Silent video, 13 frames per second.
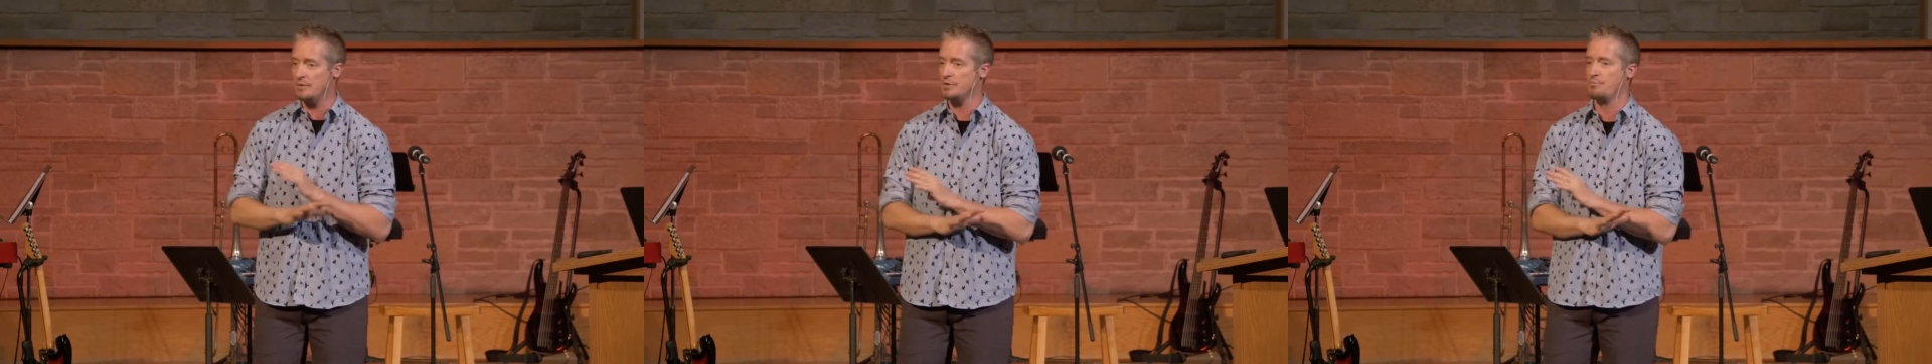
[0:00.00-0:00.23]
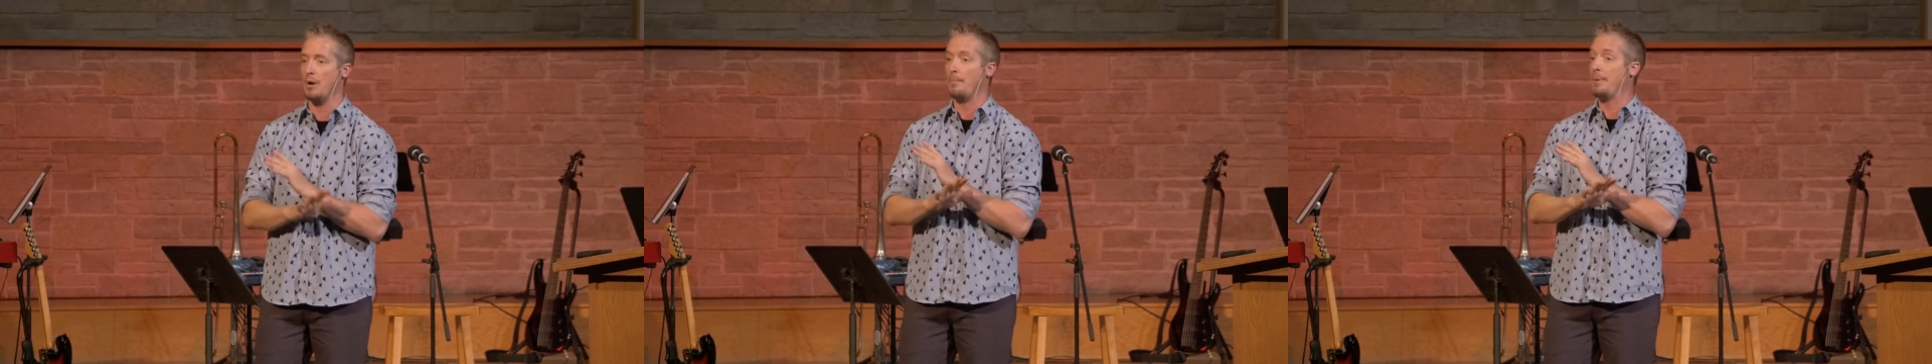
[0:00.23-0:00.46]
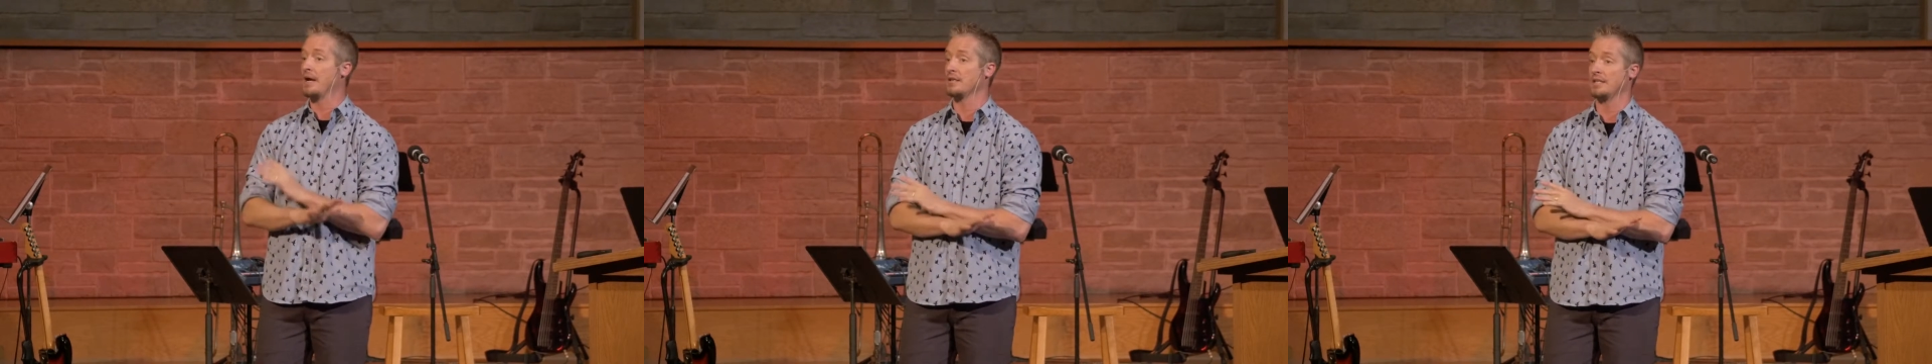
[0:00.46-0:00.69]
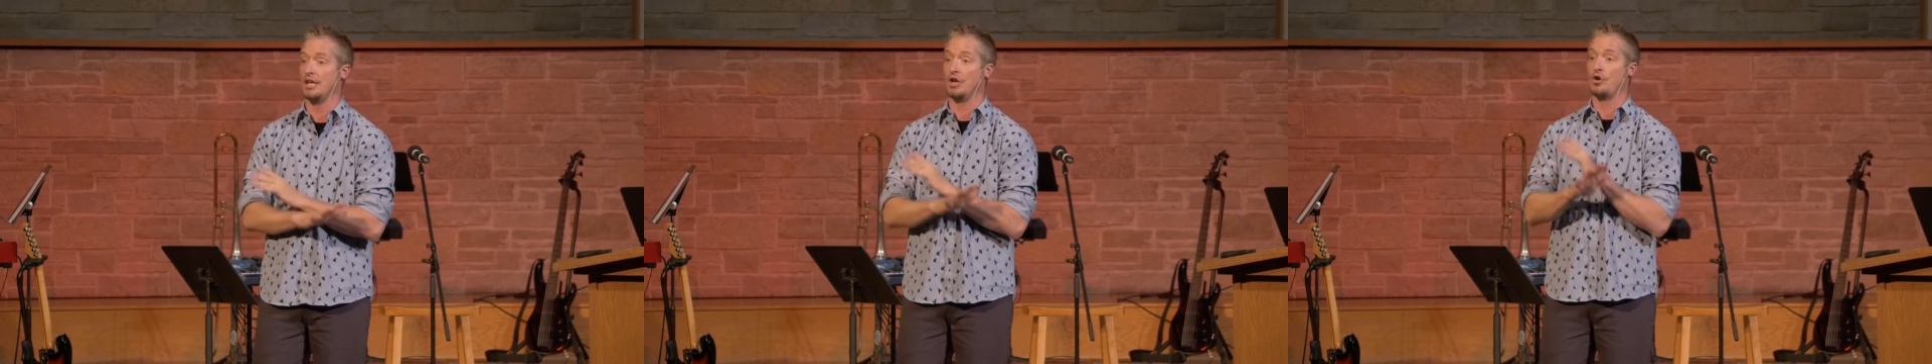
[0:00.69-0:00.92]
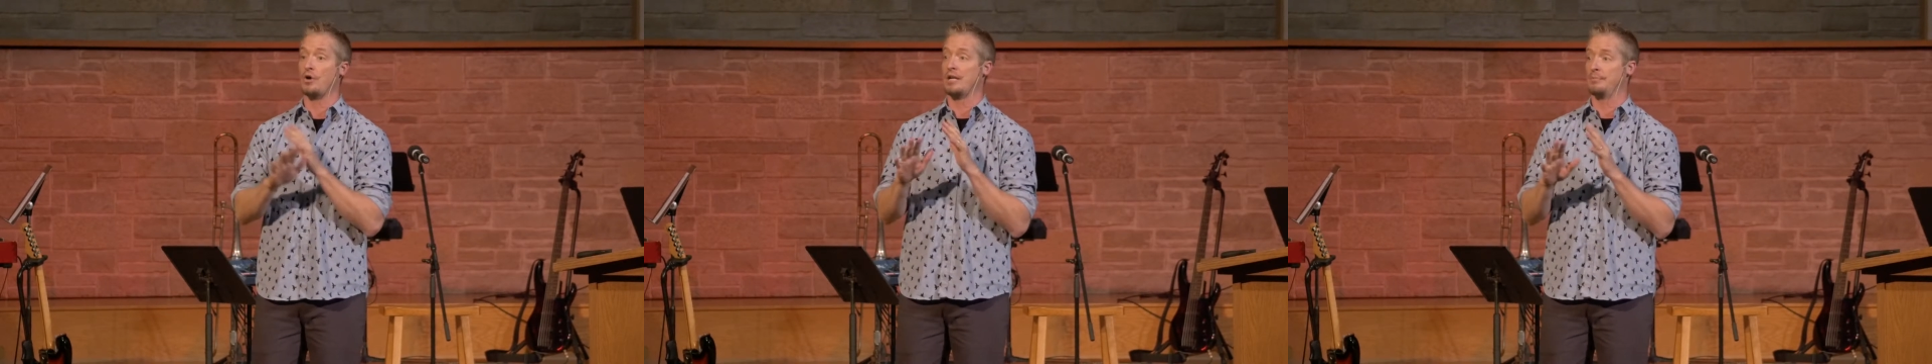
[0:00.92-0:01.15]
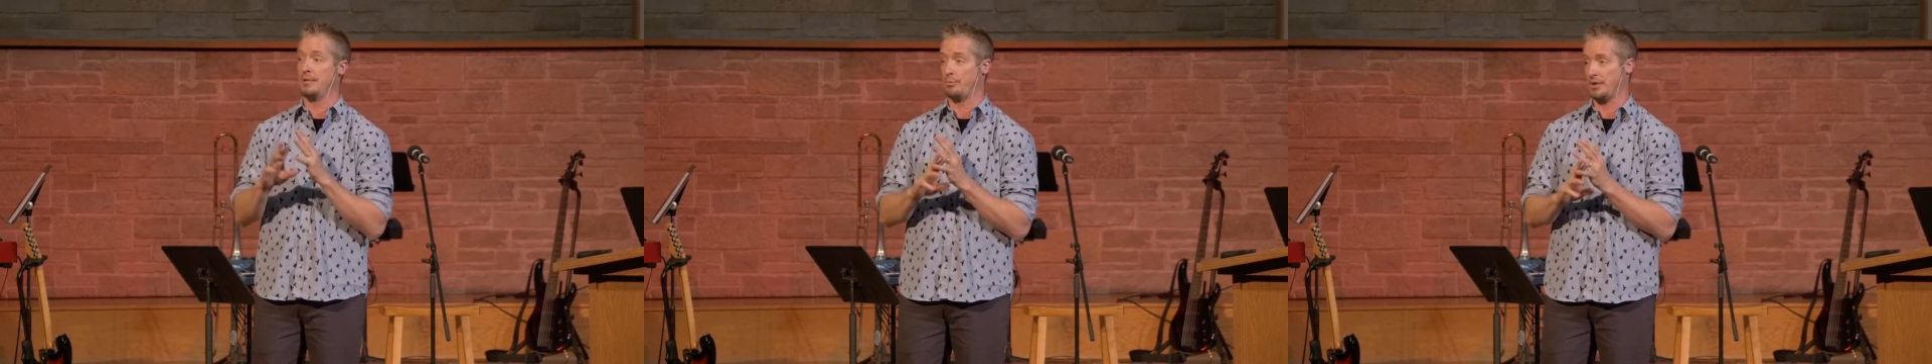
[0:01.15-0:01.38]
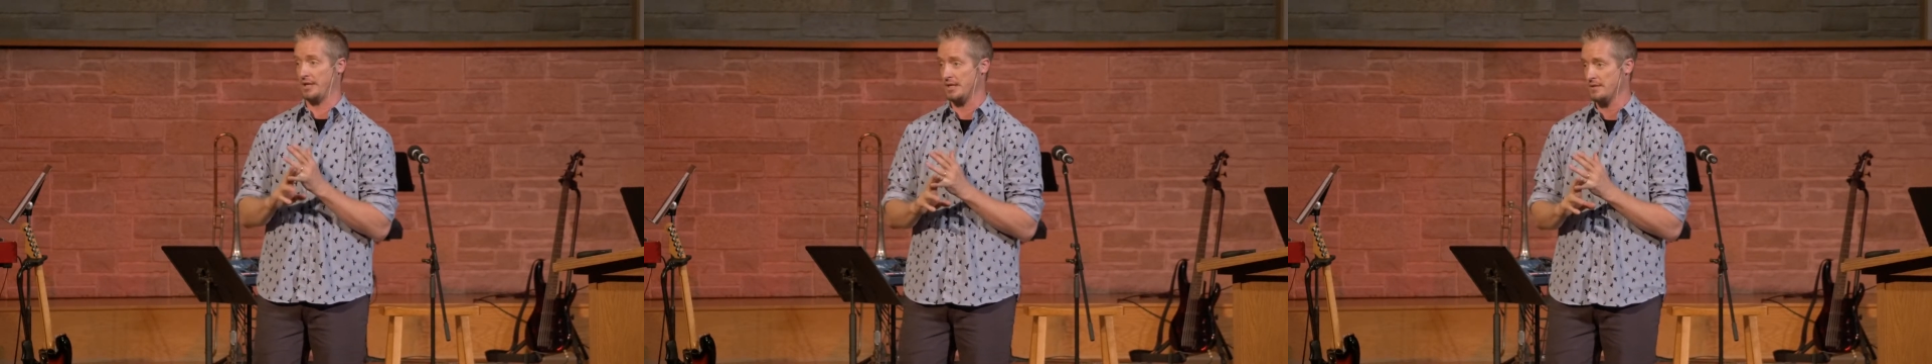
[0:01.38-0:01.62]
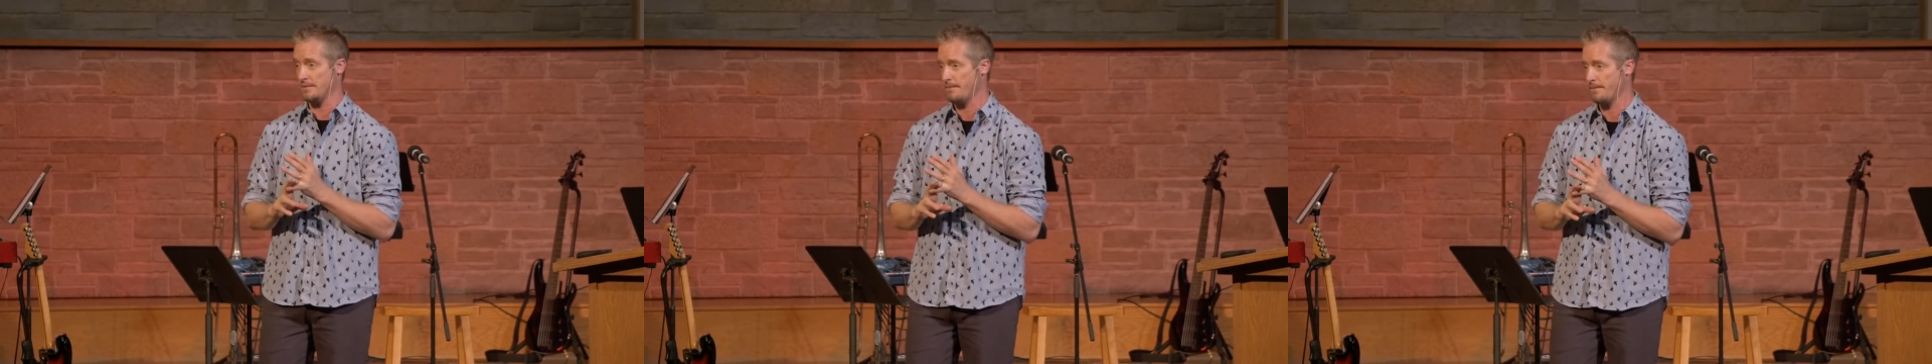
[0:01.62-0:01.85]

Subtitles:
was apparently incredibly brilliant,